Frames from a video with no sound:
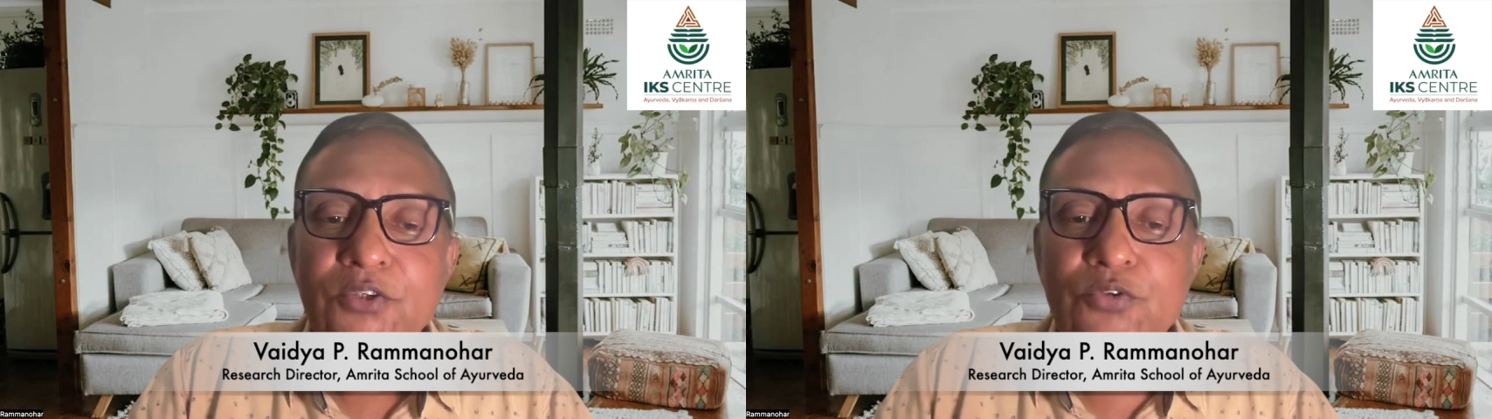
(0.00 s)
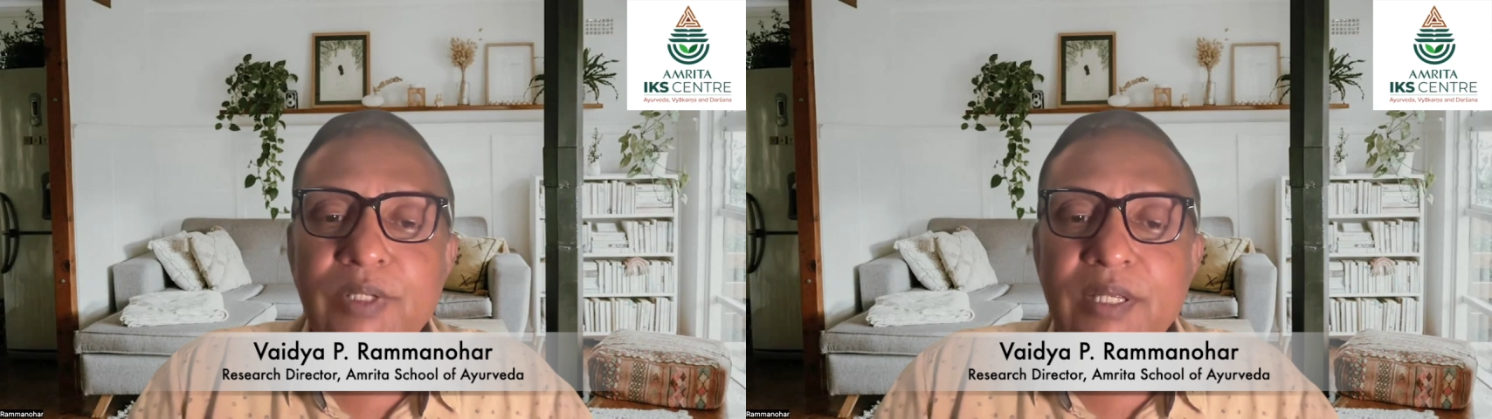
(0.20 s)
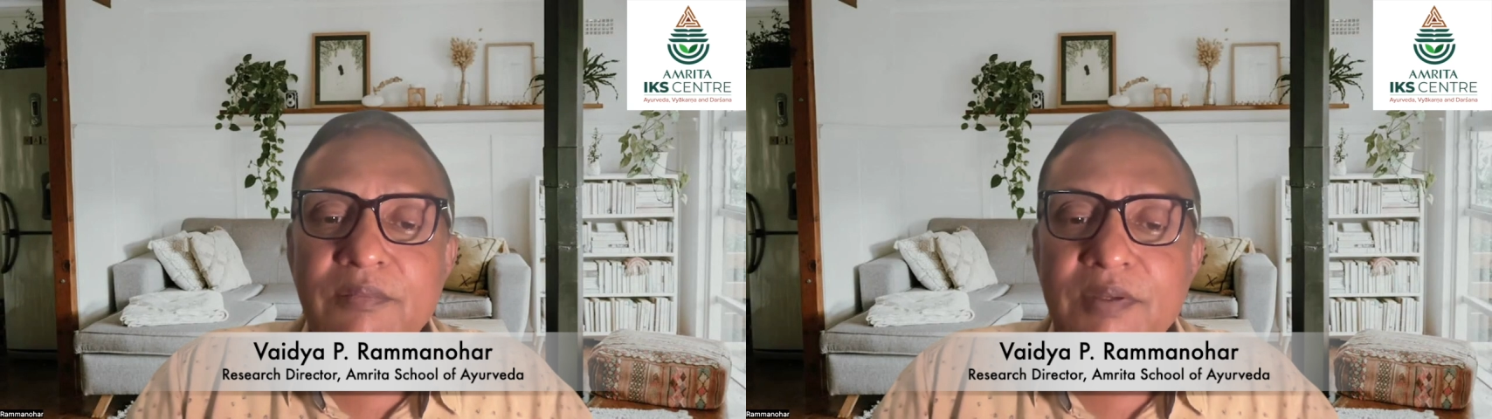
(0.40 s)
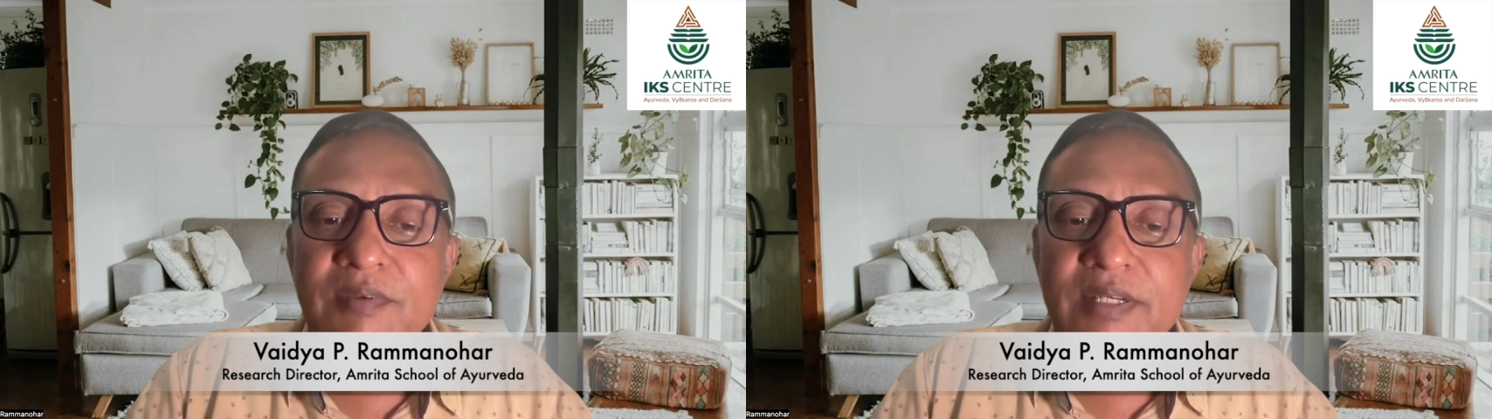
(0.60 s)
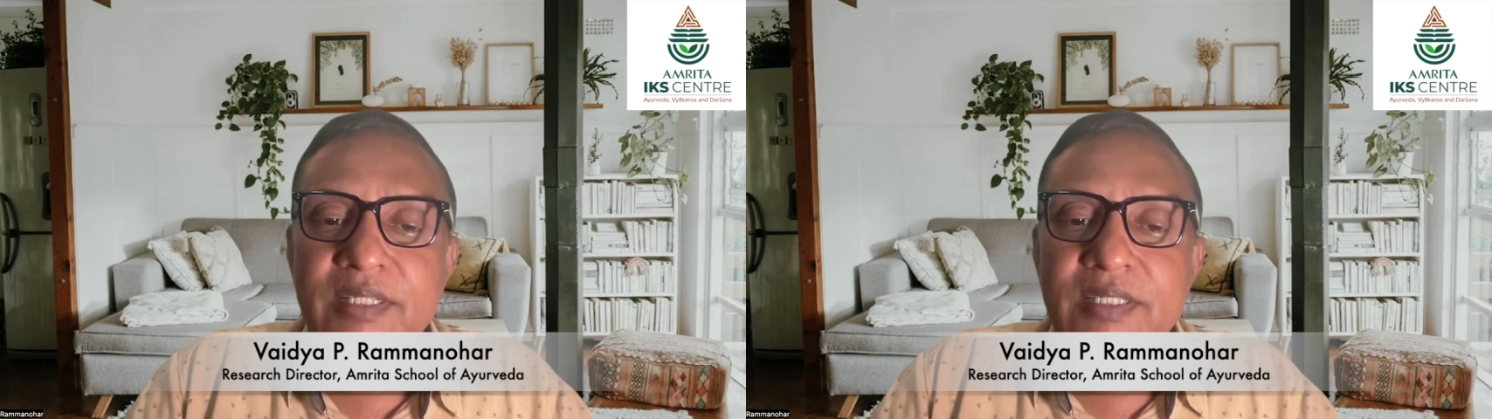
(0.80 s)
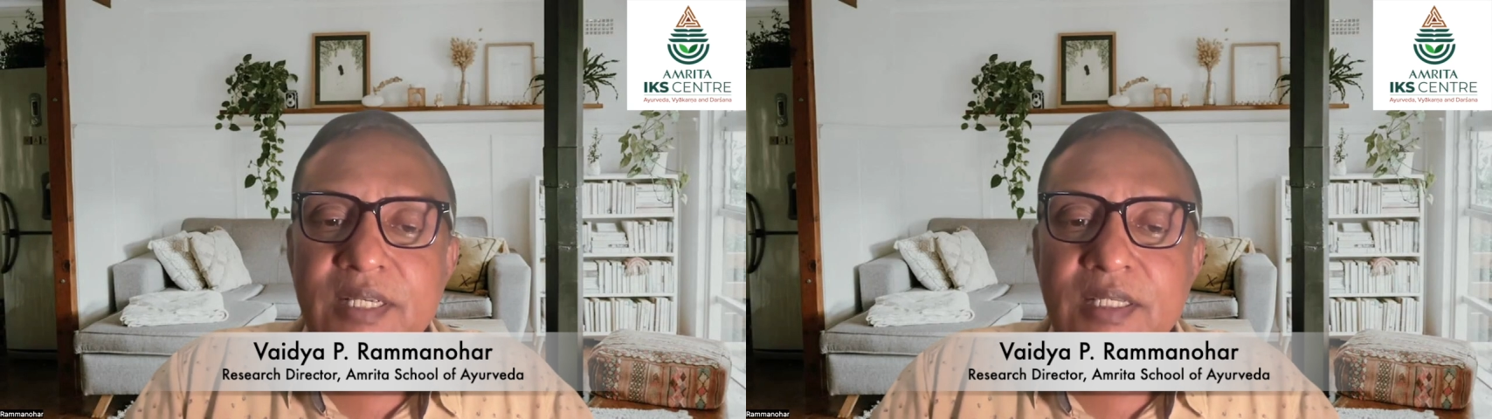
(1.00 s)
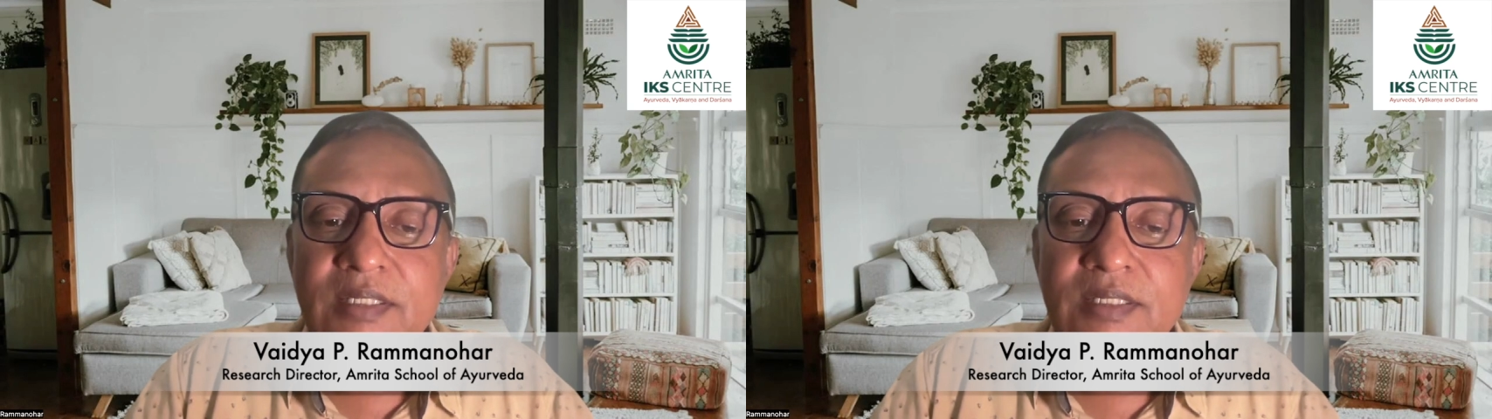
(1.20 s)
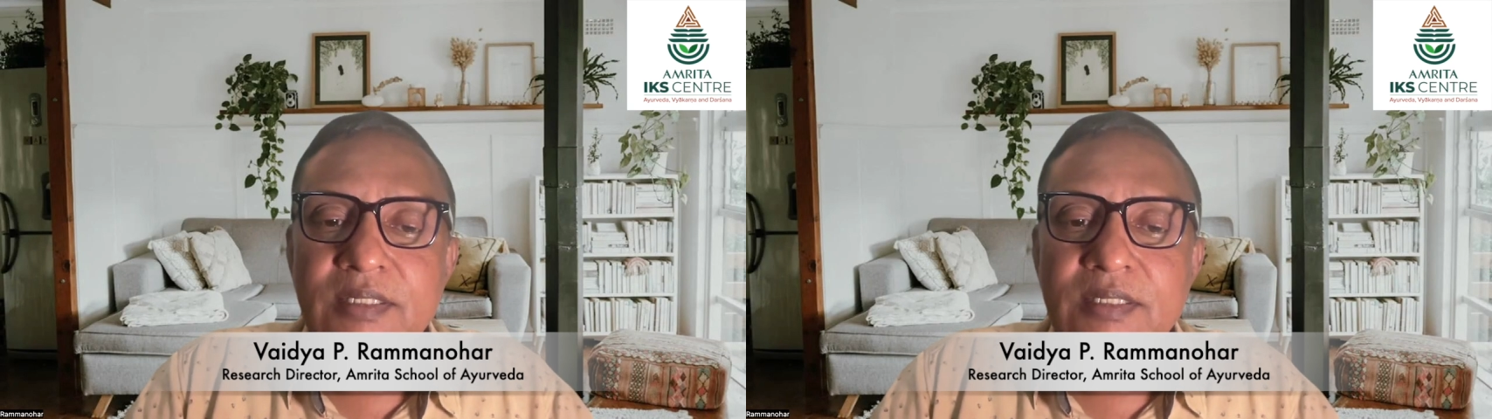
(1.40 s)
Today we will
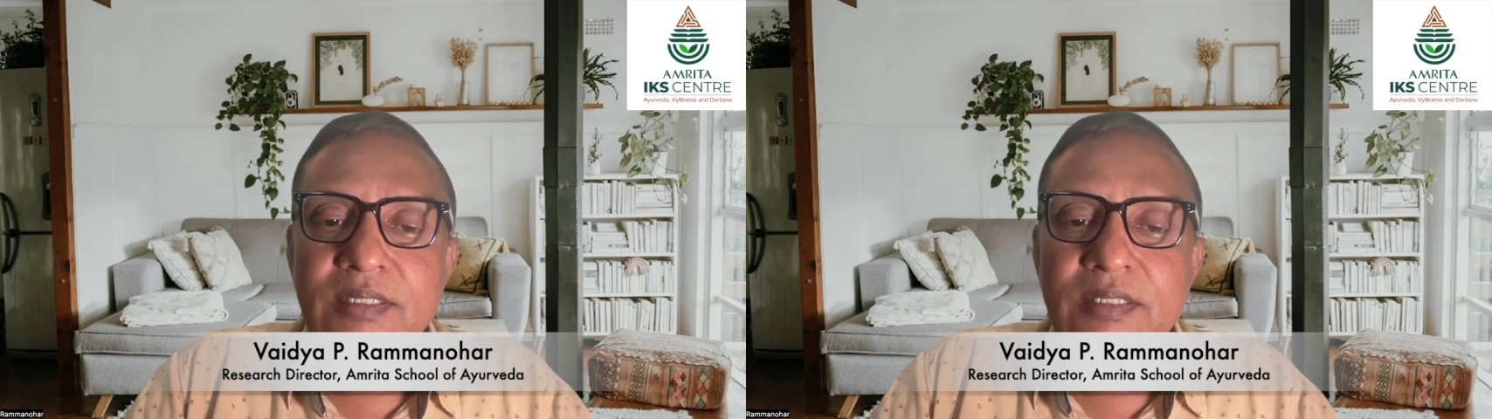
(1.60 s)
discuss